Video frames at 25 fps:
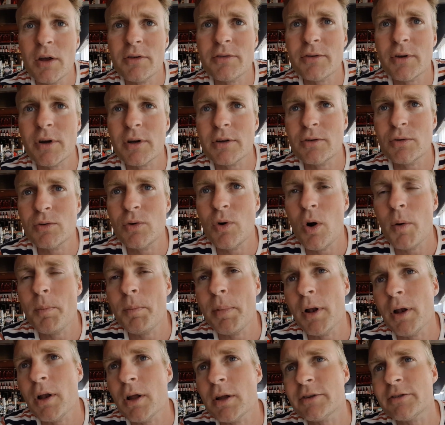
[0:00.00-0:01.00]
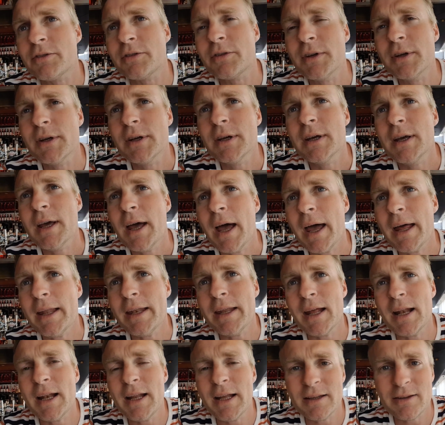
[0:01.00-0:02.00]
started to go up a lot,
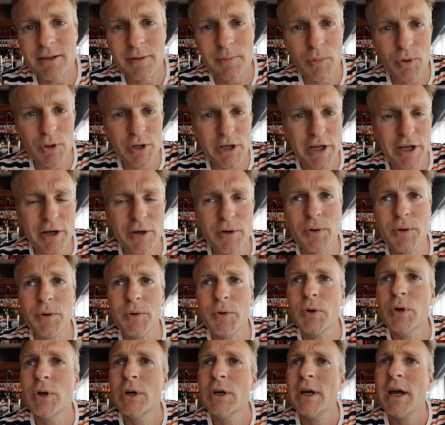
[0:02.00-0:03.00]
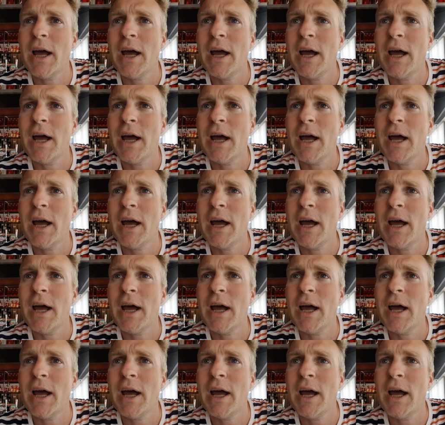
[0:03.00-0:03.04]
and then later Monero,